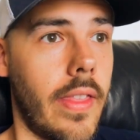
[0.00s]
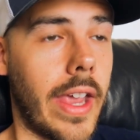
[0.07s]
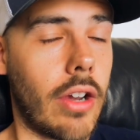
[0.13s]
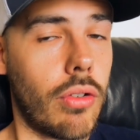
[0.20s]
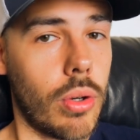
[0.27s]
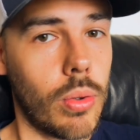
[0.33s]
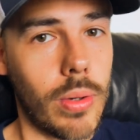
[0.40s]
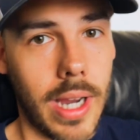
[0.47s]
The
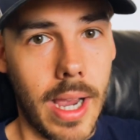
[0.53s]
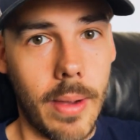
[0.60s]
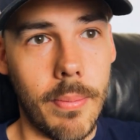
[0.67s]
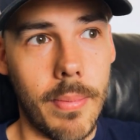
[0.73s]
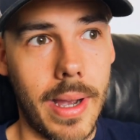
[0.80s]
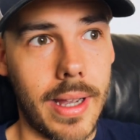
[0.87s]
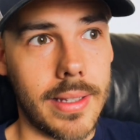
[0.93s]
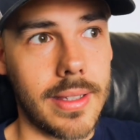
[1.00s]
crew cab
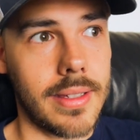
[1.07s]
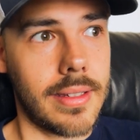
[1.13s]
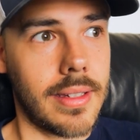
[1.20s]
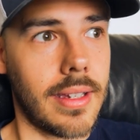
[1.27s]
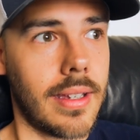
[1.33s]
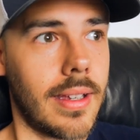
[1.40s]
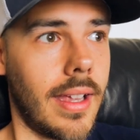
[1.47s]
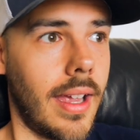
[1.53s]

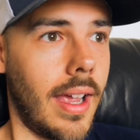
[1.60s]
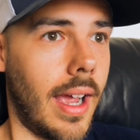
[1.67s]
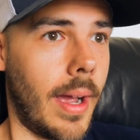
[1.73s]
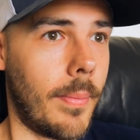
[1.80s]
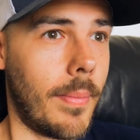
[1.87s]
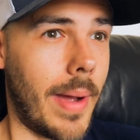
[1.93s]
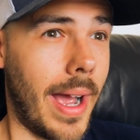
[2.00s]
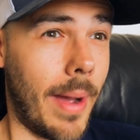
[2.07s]
mats, I'm,